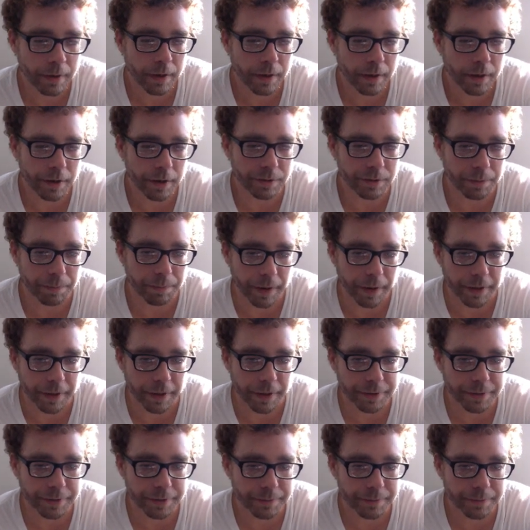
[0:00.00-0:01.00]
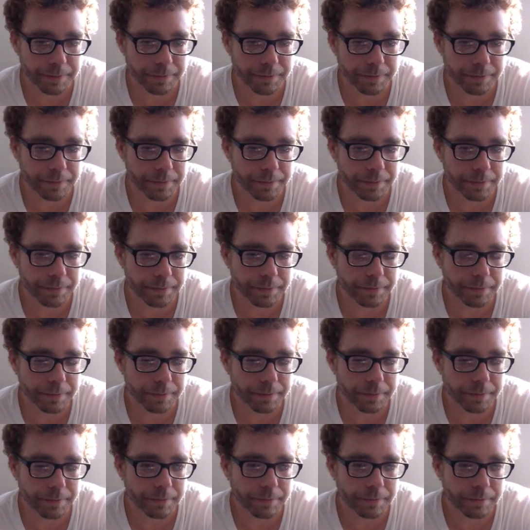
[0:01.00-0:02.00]
Here's the pitch.
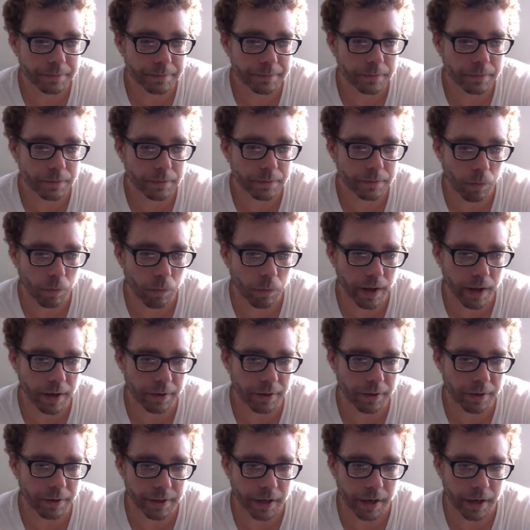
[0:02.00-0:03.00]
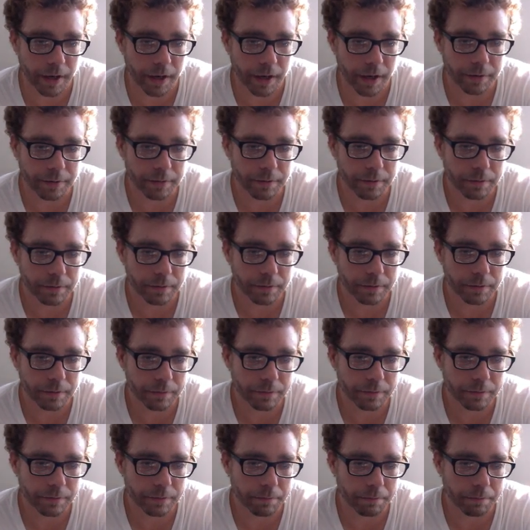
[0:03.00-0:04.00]
Way outside.
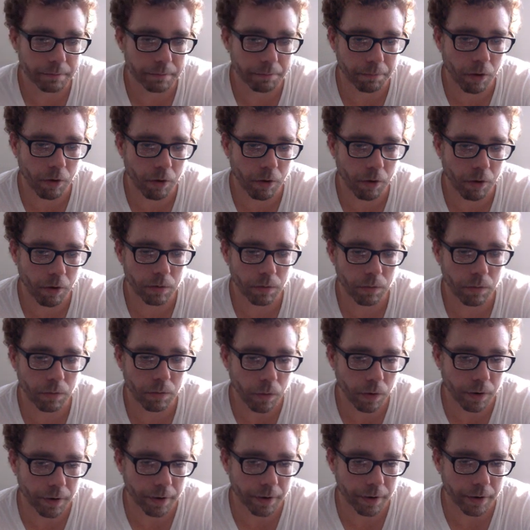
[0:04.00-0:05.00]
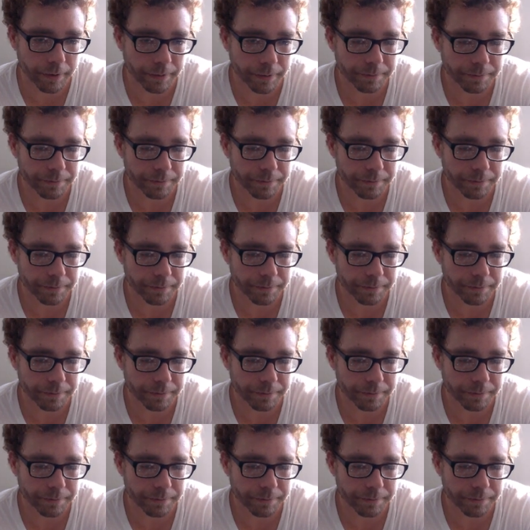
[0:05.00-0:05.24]
Ball 1.